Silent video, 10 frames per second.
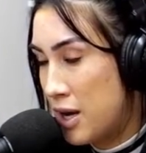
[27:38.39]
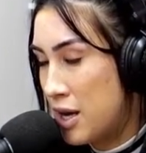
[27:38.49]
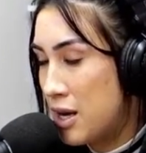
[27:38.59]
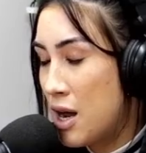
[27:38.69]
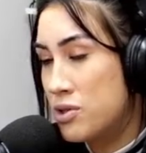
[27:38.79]

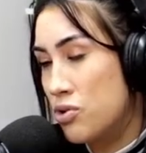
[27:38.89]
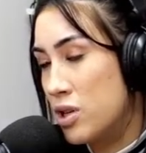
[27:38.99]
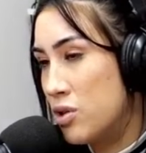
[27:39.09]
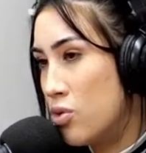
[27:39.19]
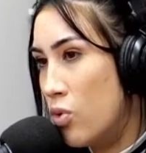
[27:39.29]
And now it's
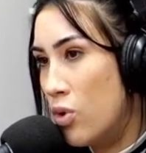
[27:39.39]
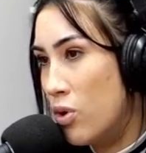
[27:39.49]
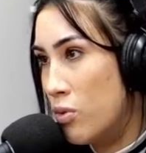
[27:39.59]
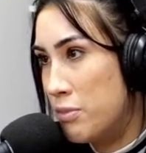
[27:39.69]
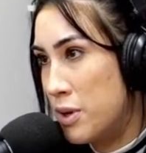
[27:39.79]
really cool
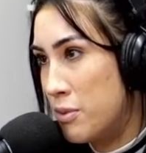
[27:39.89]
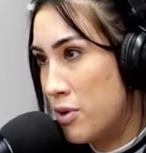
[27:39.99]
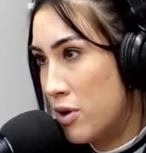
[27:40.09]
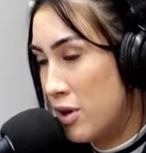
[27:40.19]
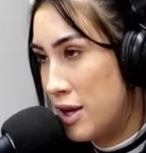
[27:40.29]
when
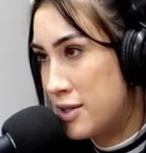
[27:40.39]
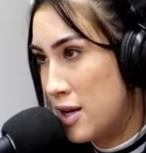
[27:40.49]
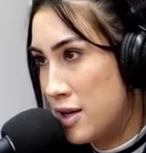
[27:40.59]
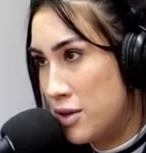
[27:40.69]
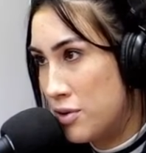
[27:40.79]
people are like
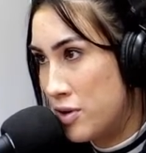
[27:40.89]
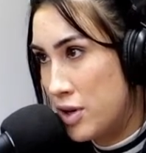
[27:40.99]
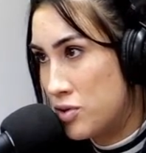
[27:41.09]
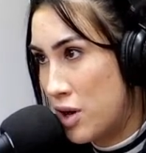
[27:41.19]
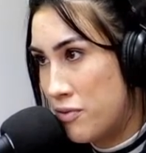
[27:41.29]
telling you that they
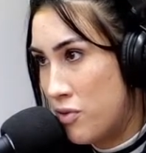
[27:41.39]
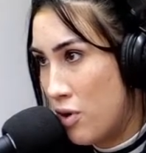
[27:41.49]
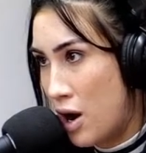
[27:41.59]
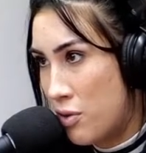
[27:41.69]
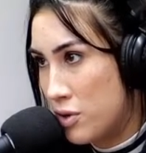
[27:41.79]
drive
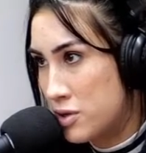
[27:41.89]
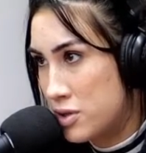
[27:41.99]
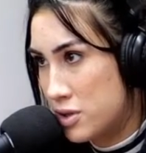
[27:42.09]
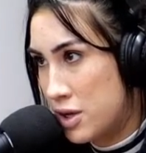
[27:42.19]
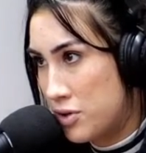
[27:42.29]
4 hours
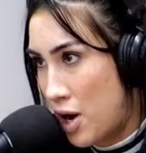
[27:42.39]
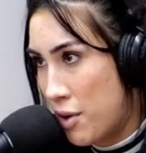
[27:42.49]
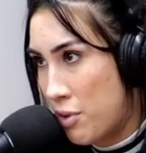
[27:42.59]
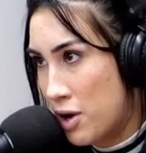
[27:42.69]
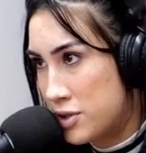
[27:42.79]
to get their
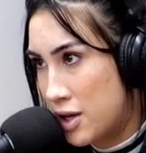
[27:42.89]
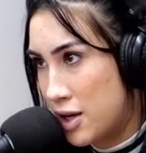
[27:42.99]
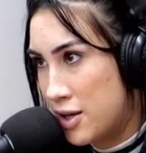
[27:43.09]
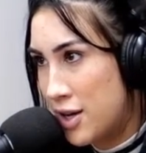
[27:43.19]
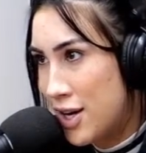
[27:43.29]
eyebrows
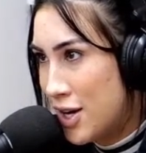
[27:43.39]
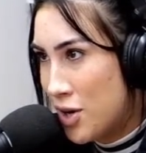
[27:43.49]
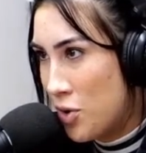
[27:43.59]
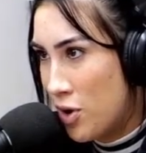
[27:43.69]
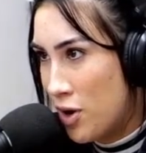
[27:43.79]
done,
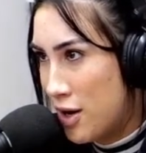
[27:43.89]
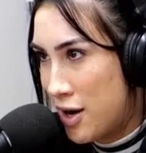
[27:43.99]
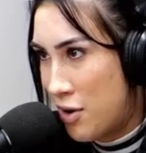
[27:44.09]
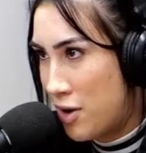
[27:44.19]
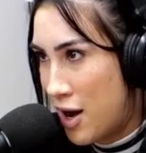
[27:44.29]
or an
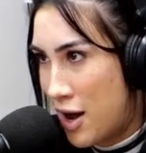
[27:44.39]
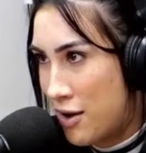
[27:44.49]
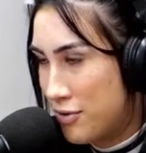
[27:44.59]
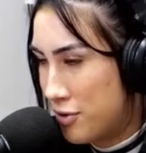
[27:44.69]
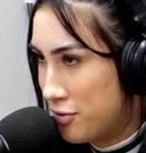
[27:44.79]
hour and a
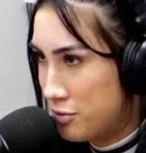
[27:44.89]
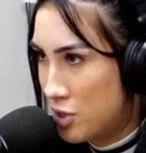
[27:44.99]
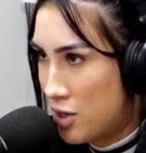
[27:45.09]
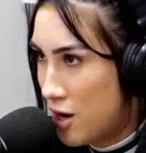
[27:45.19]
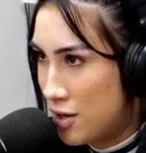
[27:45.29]
half, or from
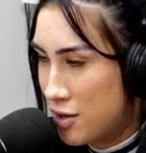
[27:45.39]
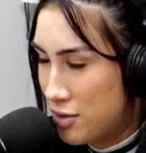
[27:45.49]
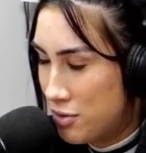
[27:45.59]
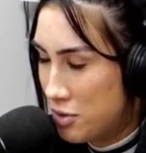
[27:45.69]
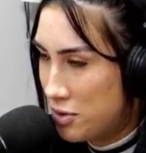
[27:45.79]
Chicago
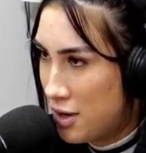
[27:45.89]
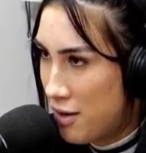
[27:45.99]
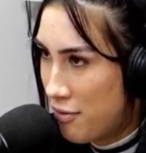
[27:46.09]
or wherever.